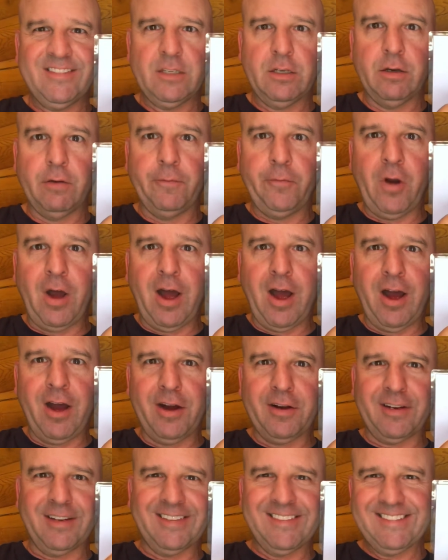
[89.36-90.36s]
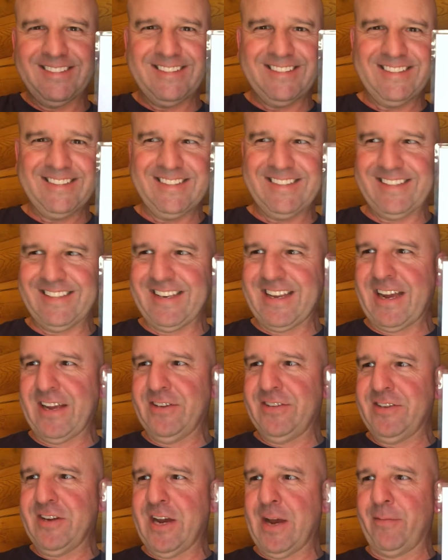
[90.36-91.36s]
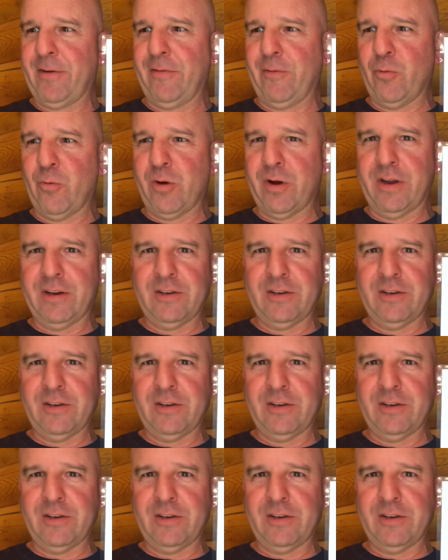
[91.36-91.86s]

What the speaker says: frog. Nice job, everyone.